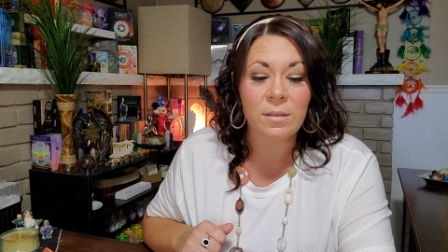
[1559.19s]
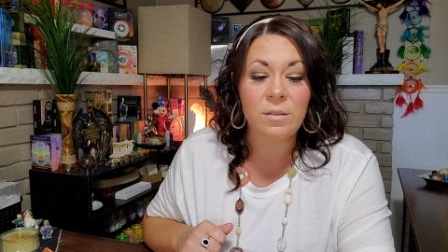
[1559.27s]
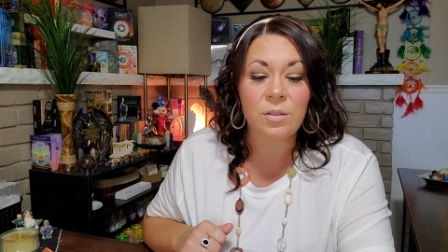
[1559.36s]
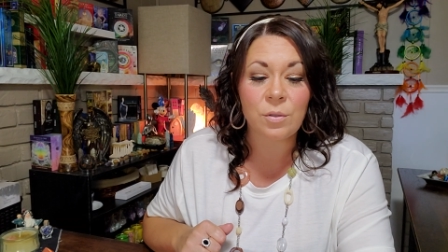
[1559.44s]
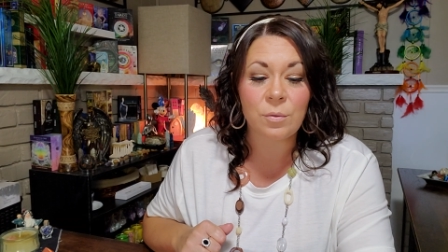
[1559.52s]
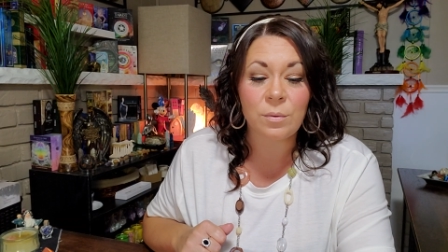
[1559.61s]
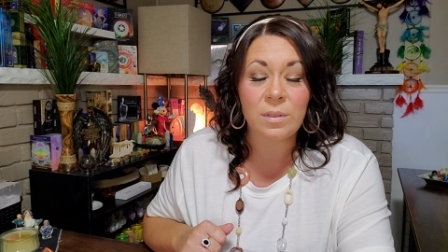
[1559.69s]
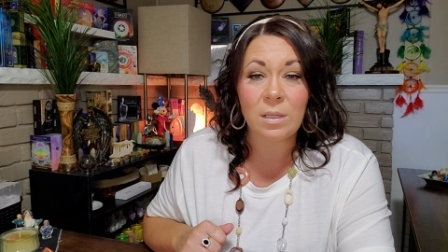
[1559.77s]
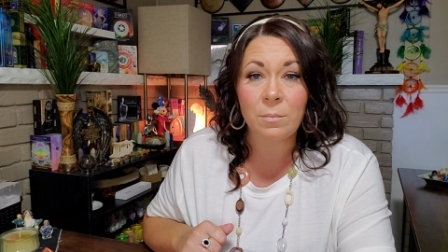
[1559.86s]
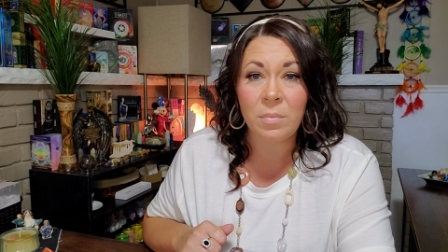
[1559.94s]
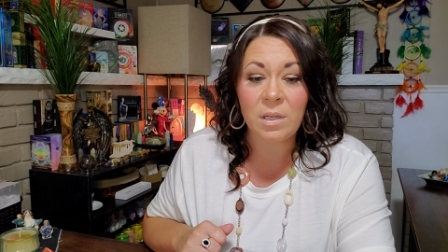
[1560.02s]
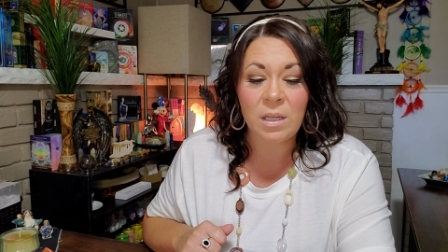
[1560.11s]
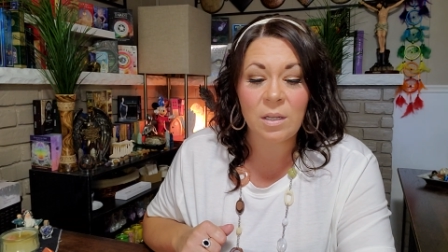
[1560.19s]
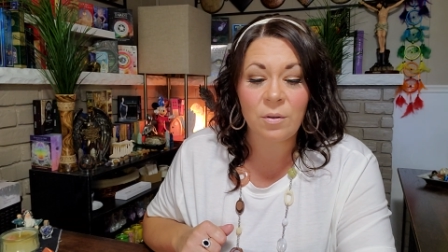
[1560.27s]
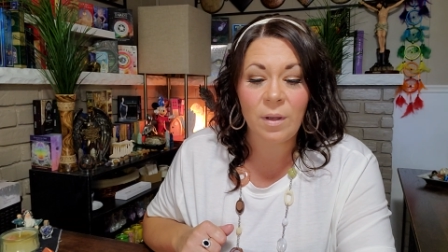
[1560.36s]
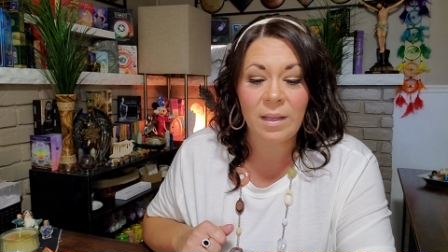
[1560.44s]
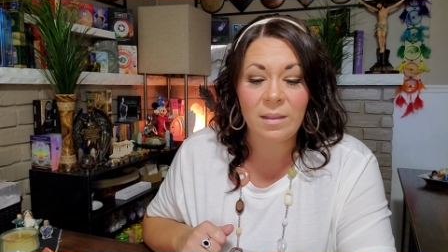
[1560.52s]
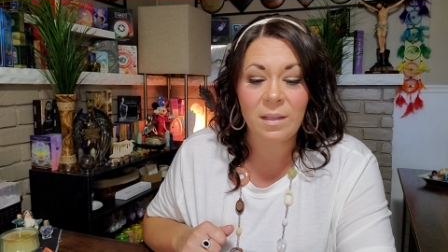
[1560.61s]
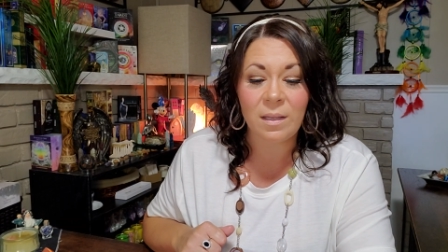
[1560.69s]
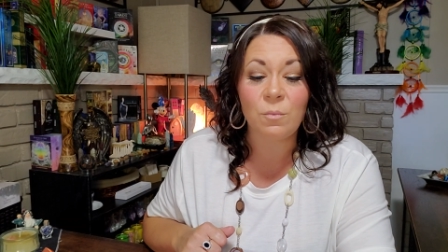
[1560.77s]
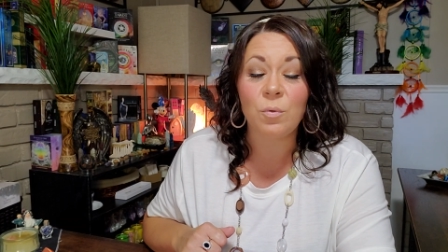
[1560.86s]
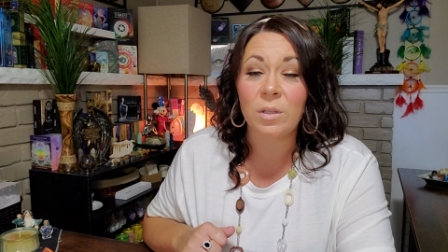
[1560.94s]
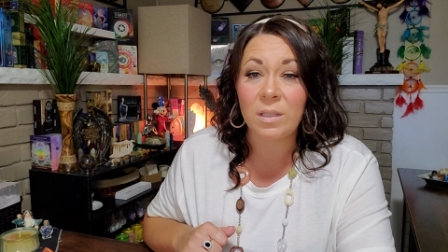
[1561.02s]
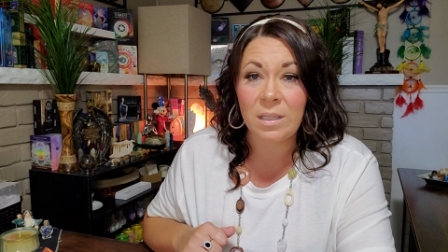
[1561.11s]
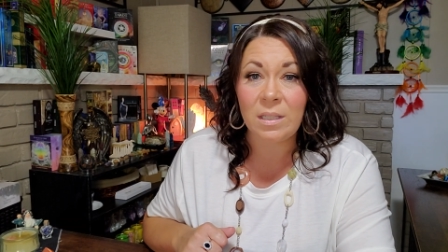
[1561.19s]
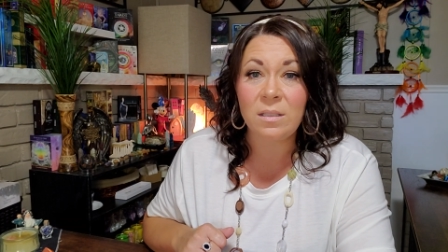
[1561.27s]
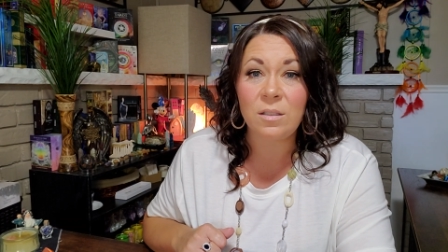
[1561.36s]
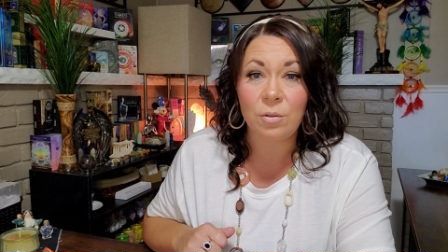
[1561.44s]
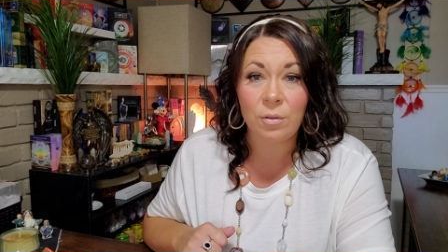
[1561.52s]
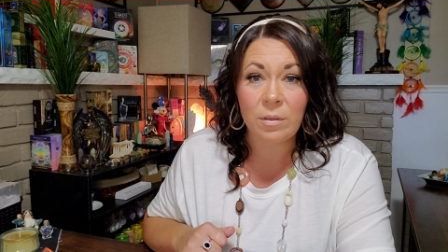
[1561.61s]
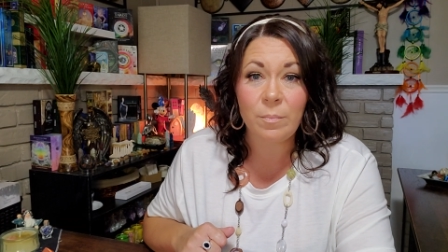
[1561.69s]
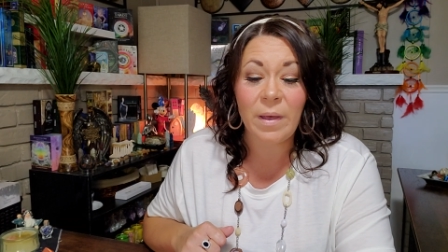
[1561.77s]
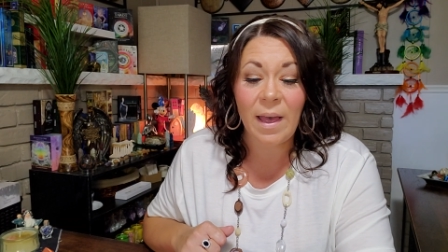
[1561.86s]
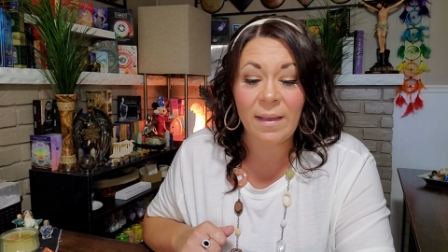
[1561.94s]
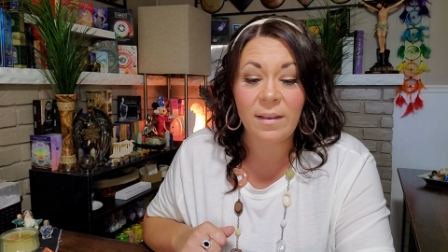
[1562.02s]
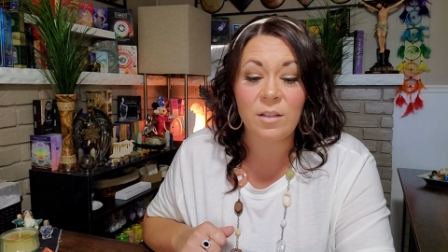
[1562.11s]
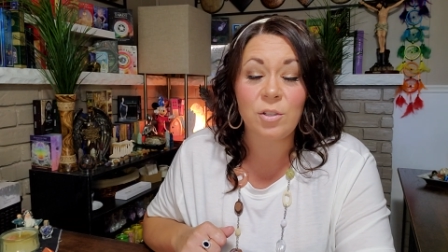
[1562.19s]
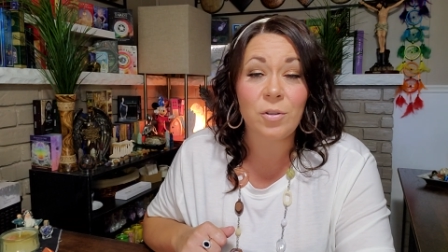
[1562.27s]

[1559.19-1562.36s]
And so somebody here, I think, really needs to look back at a